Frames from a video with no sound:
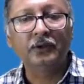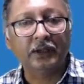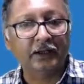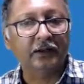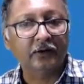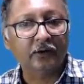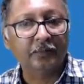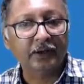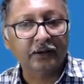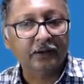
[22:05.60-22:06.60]
another
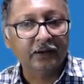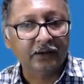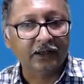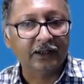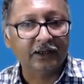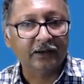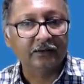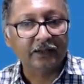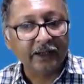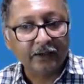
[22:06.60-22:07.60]
topic. Till then,
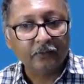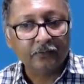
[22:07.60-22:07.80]
thank you.